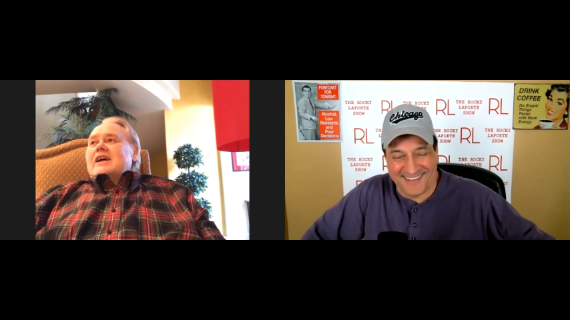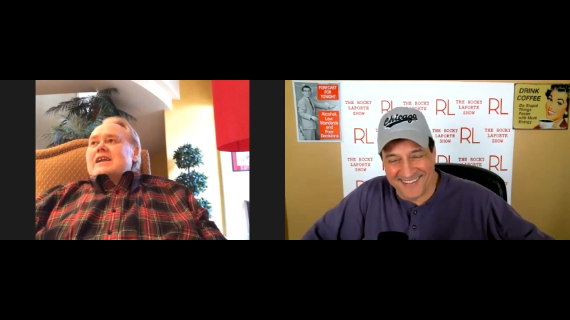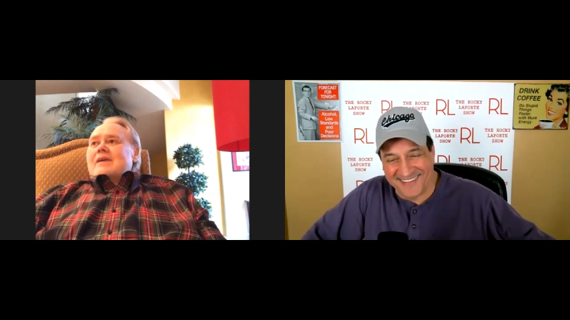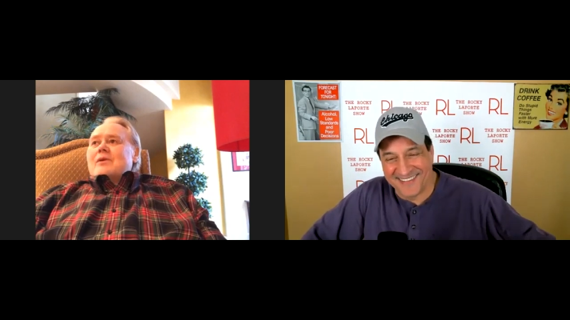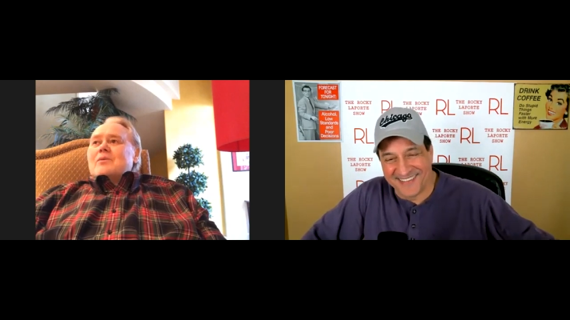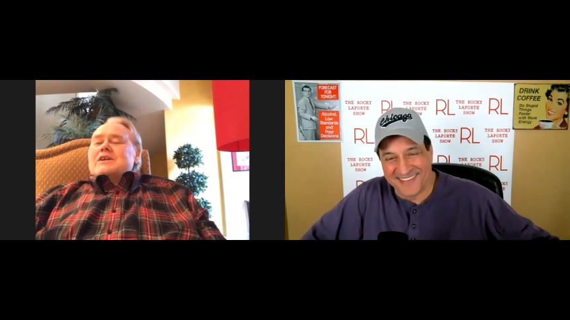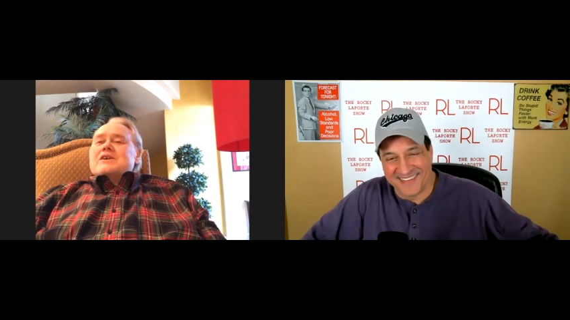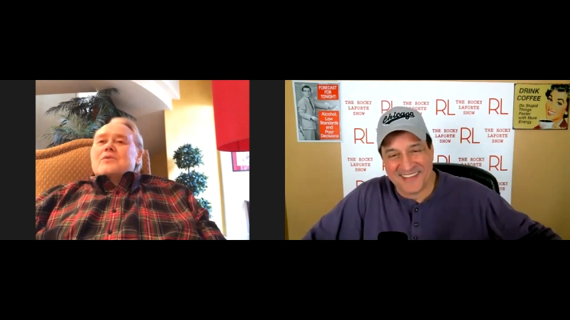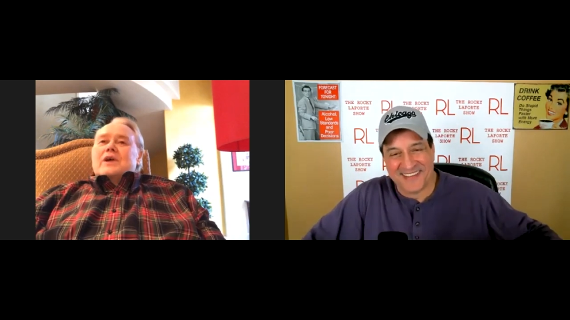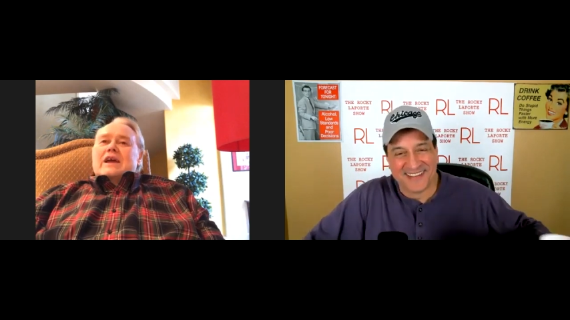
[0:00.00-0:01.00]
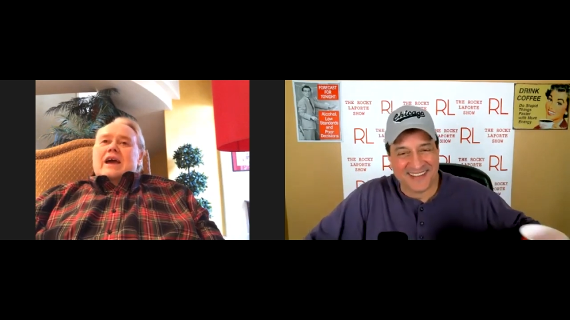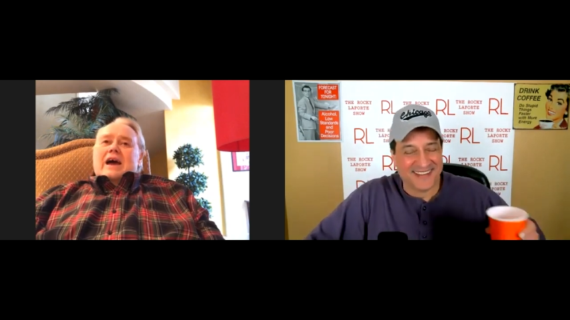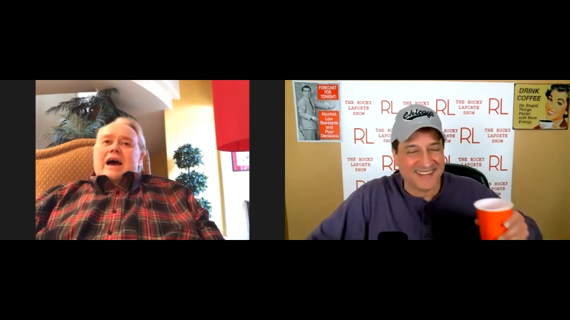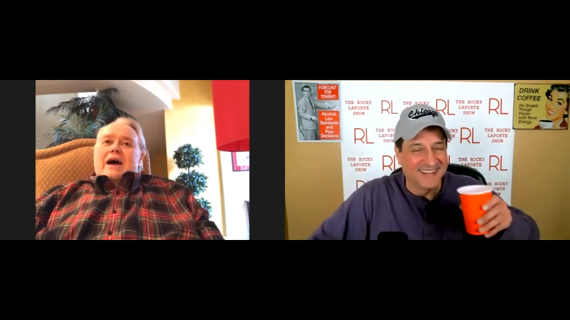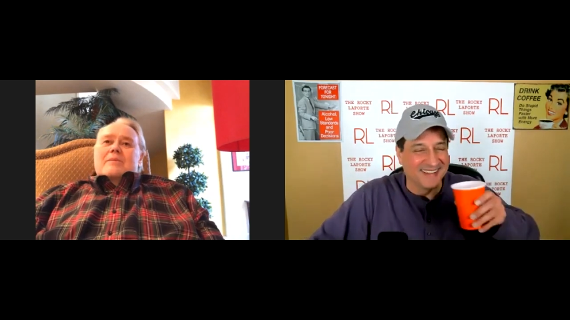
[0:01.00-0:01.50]
Speaker 1: I never went to
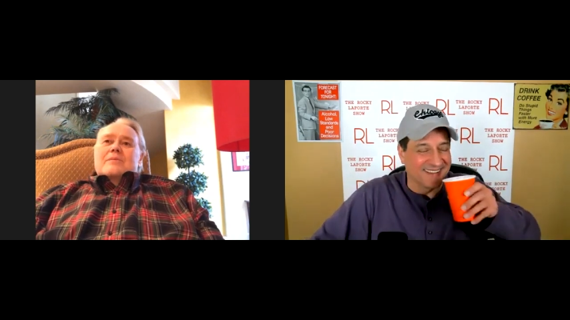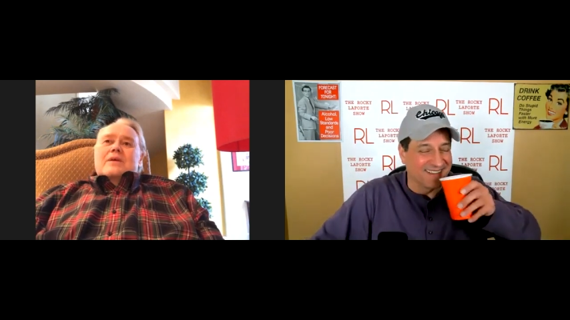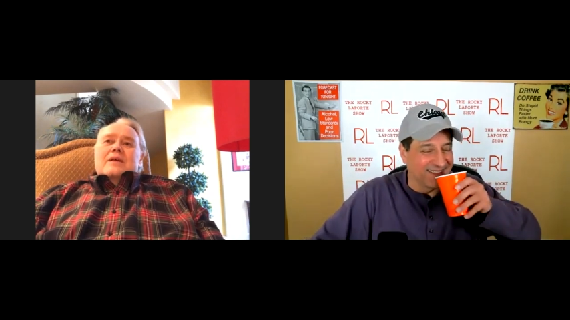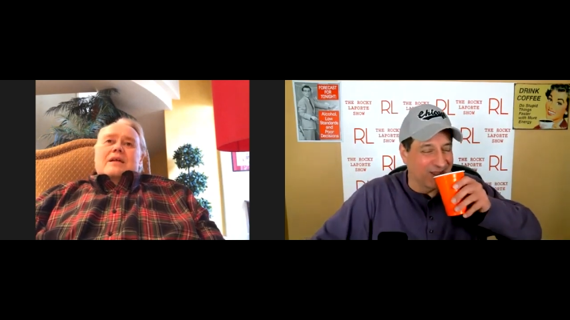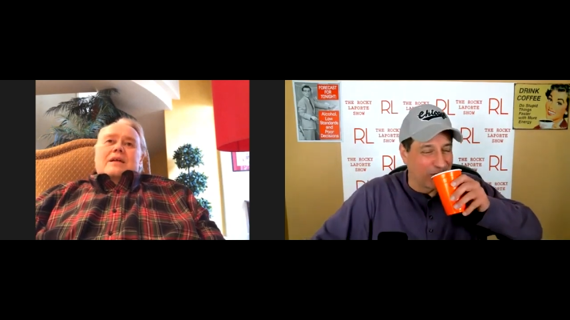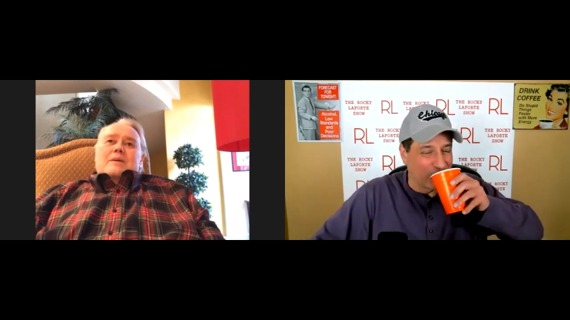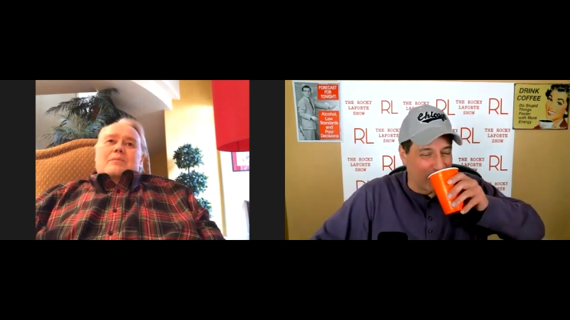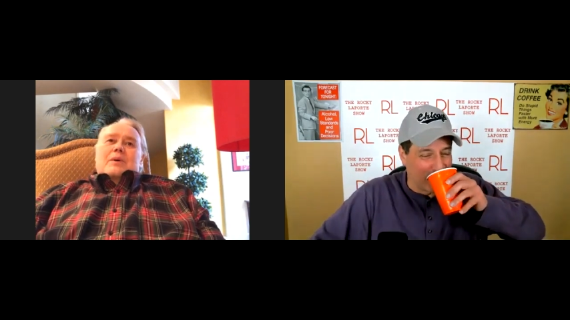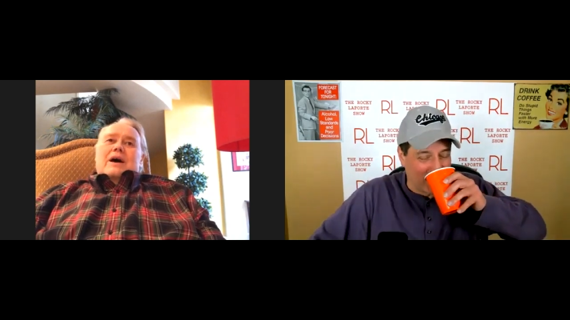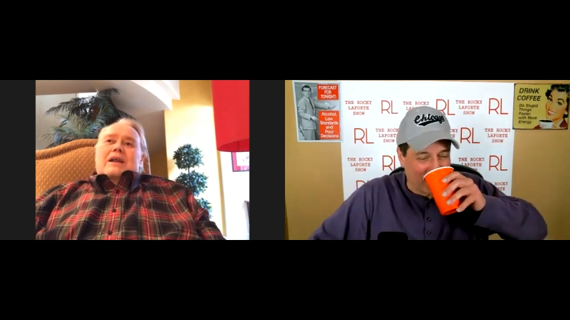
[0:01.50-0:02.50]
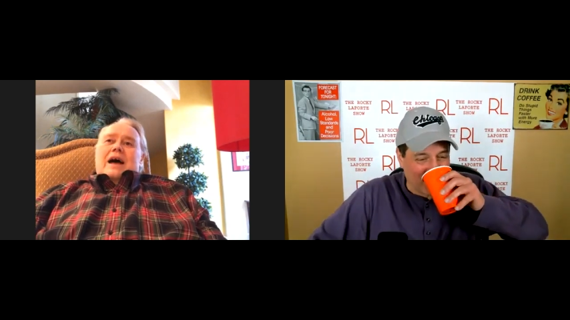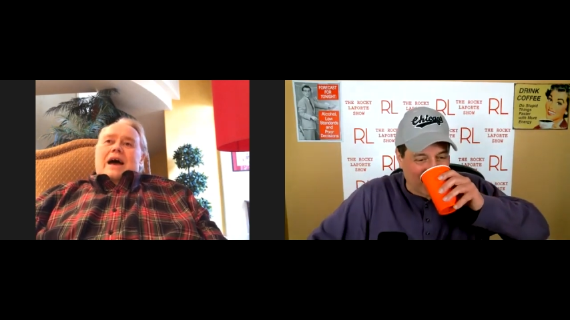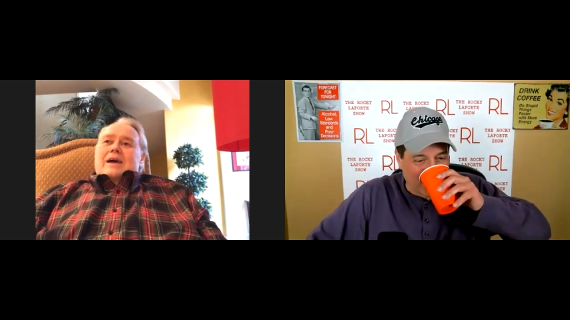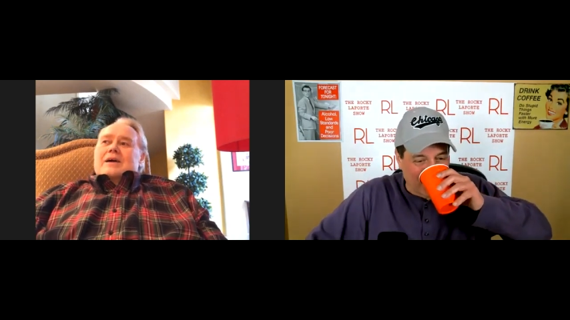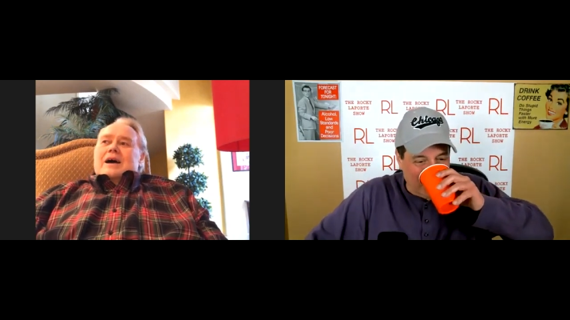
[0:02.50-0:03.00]
rehab but
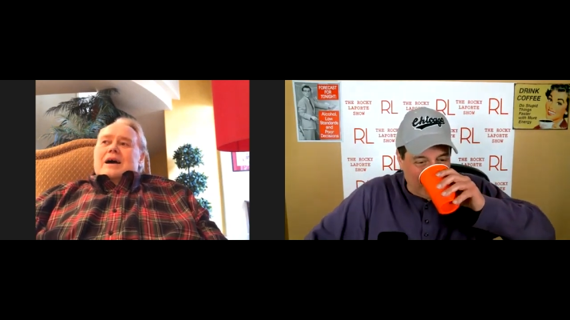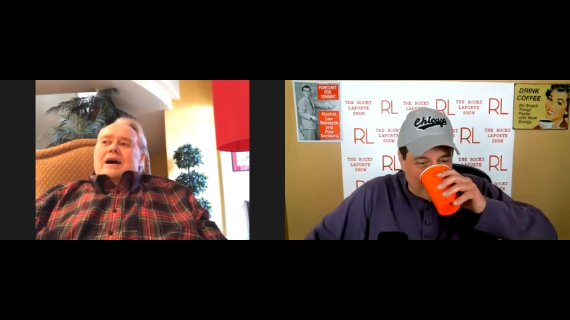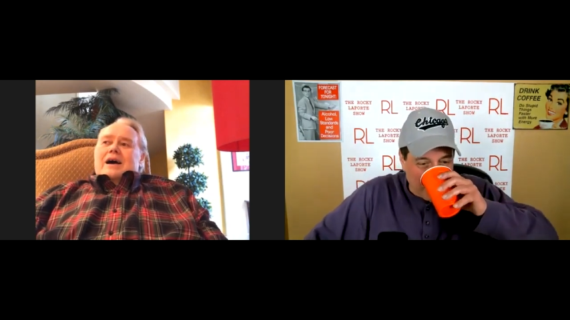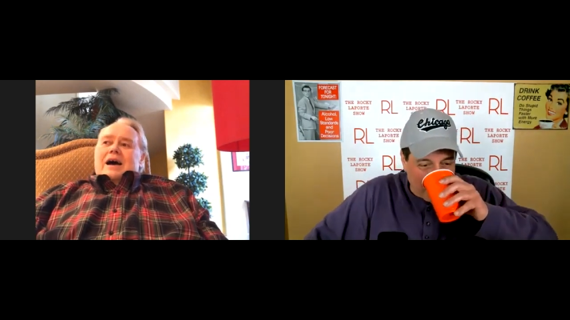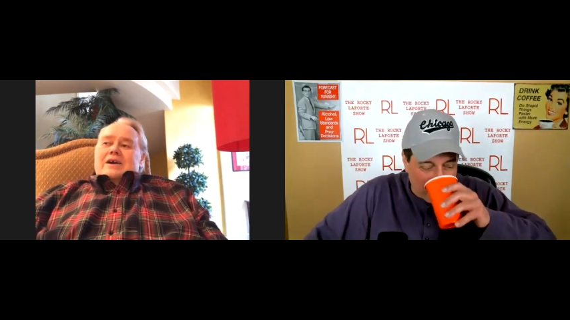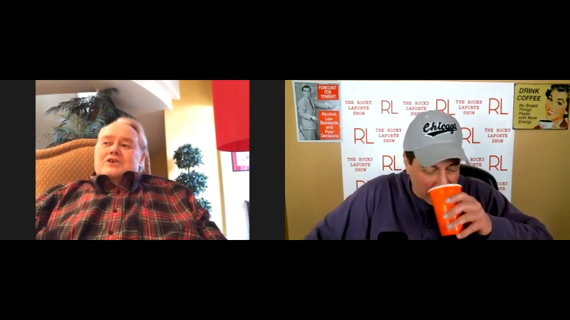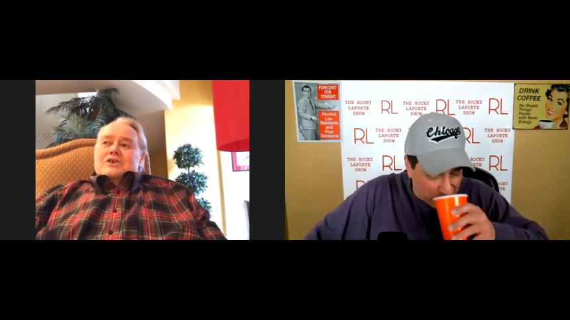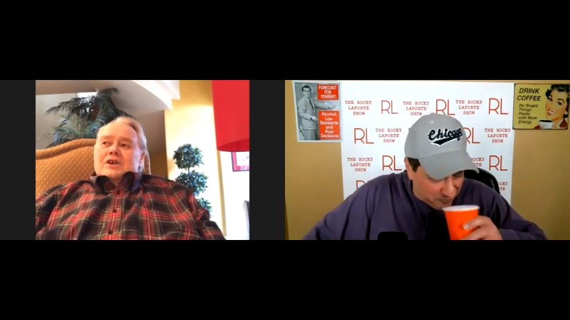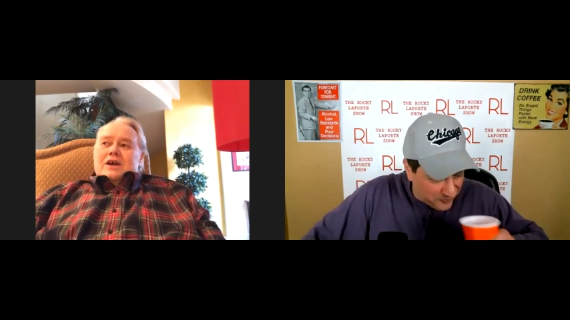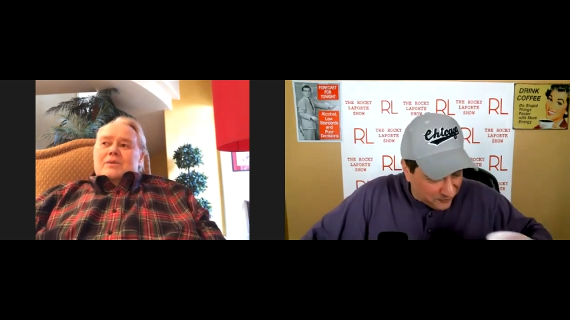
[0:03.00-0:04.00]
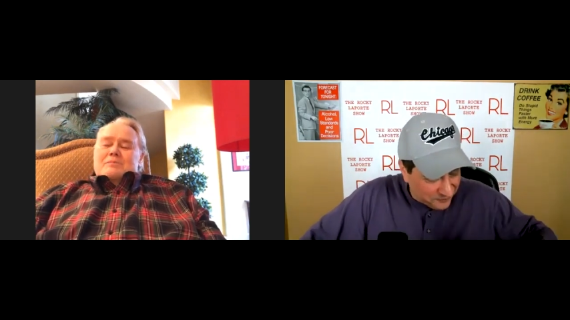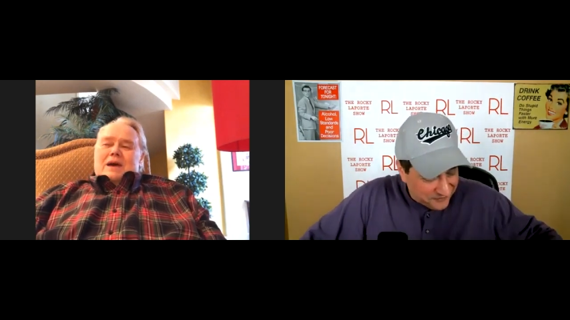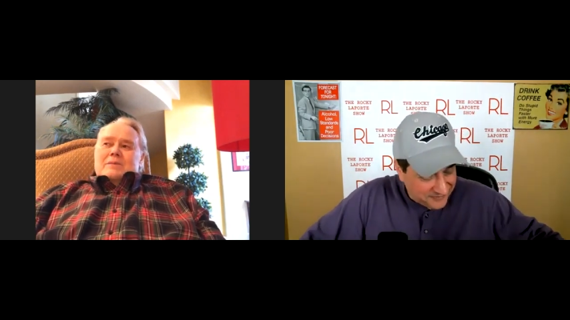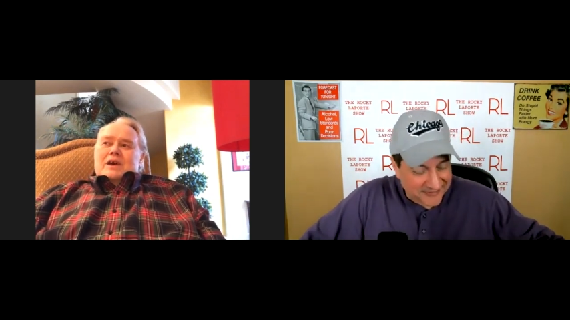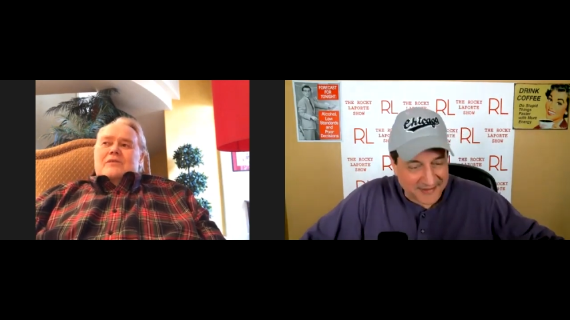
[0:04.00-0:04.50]
I uh, I should have uh,
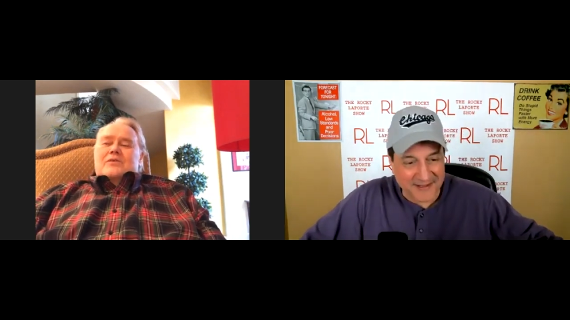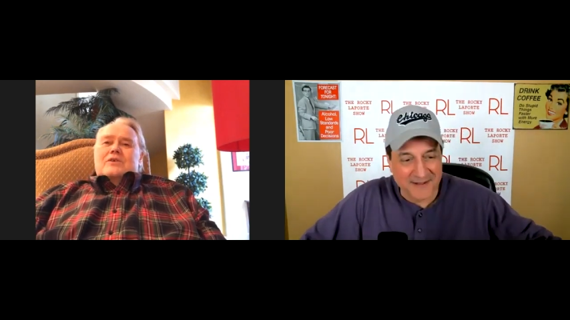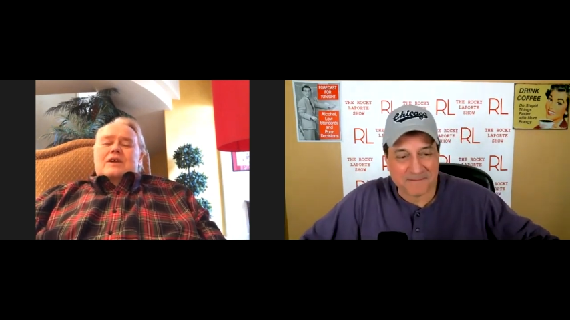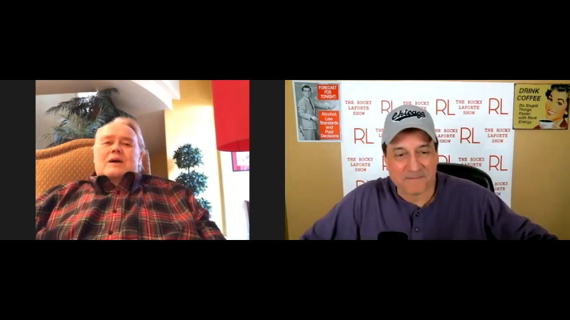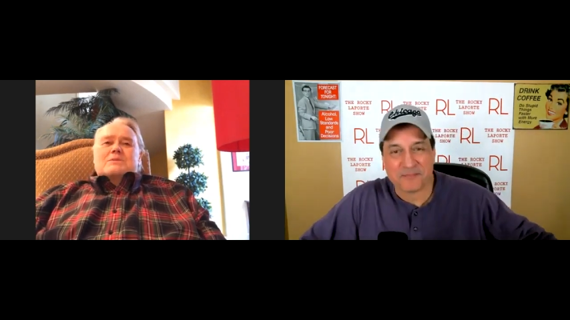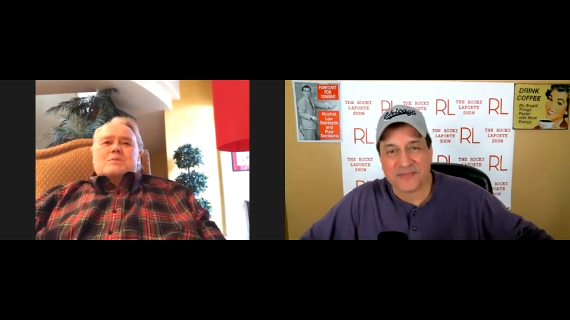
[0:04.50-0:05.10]
maybe a few times.